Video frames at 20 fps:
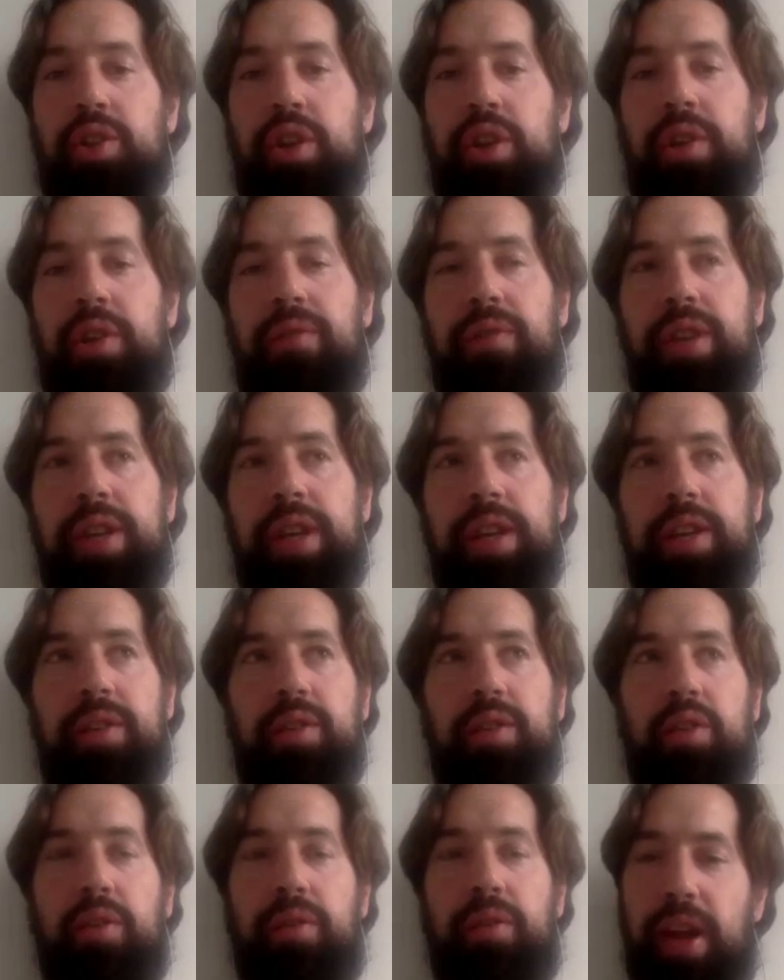so if we then
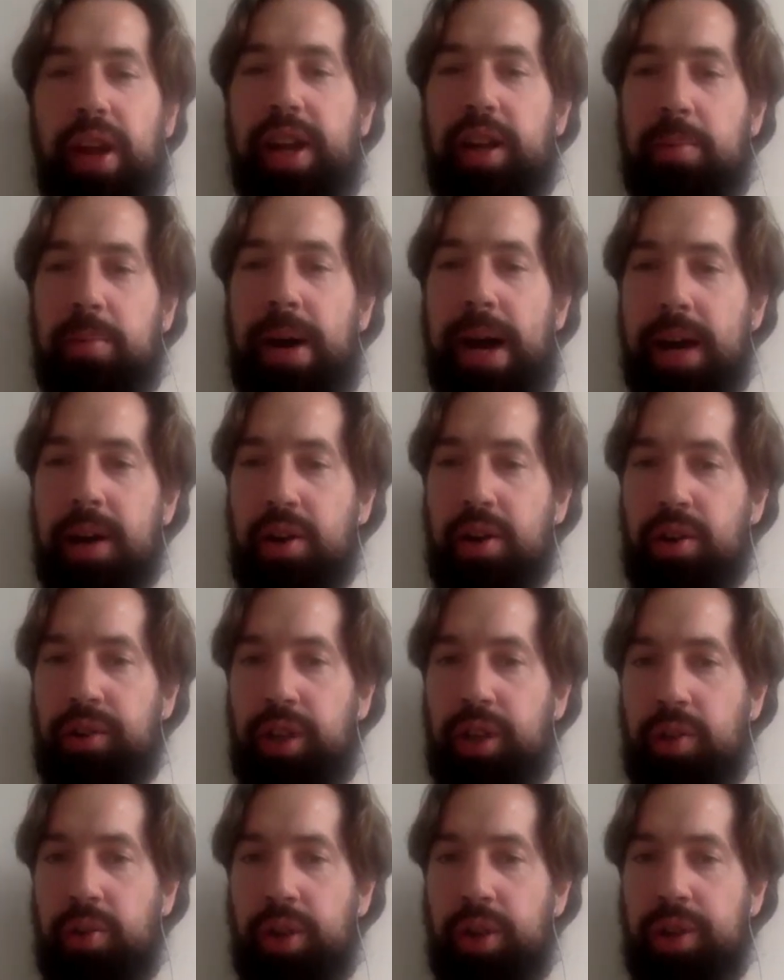reflect back on
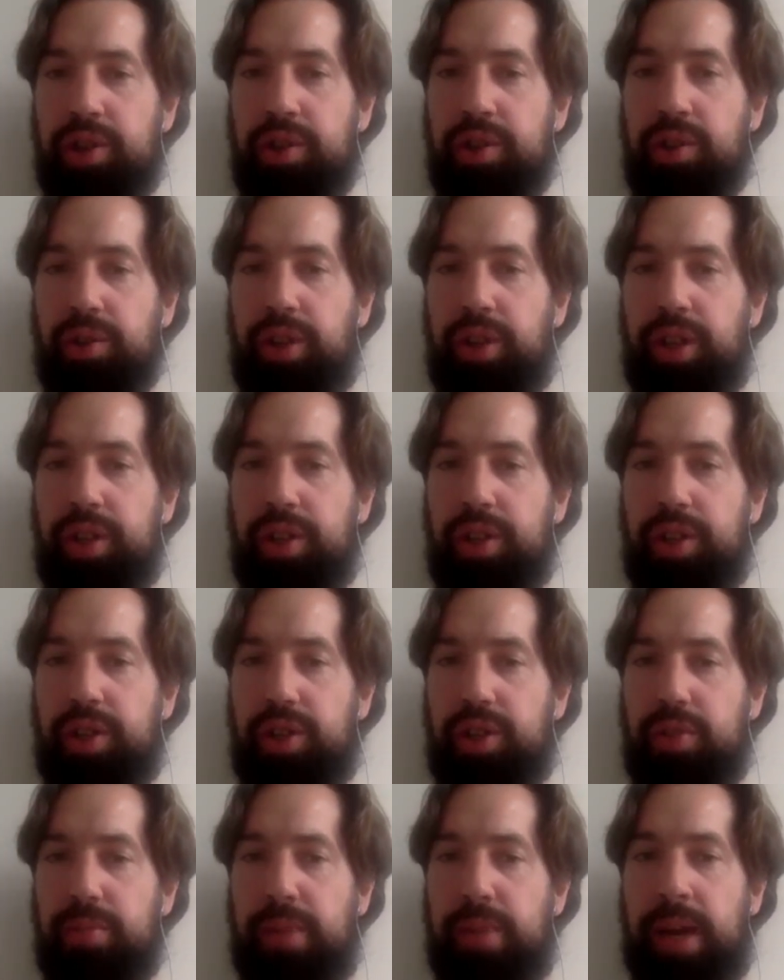the original
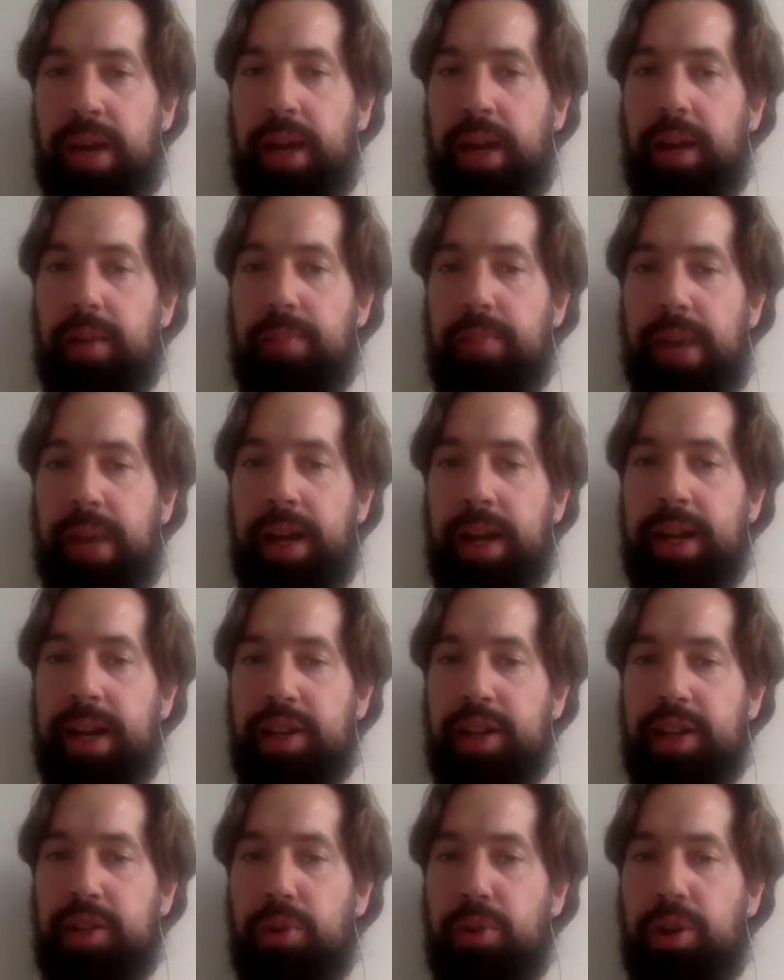thesis by, by
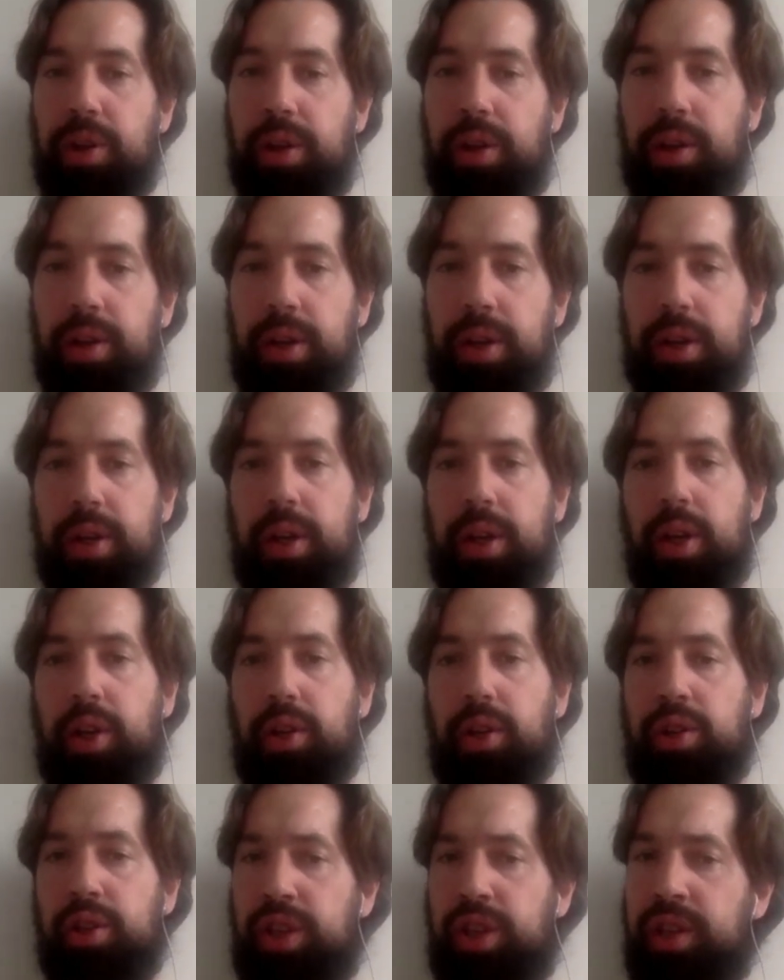Cas Mudde,
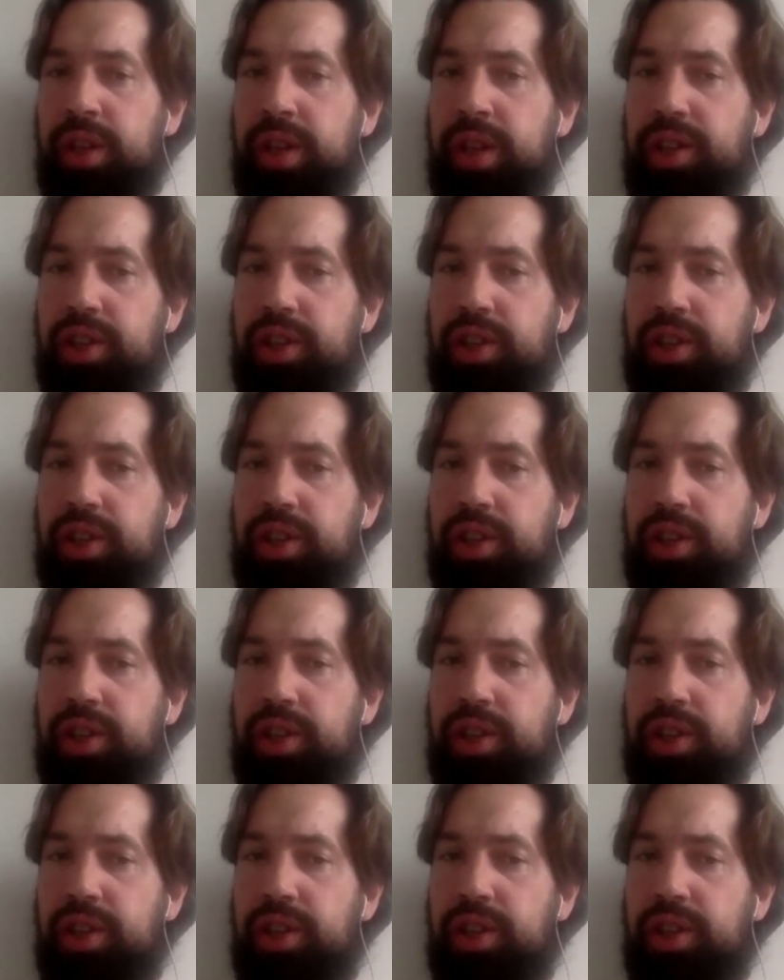does it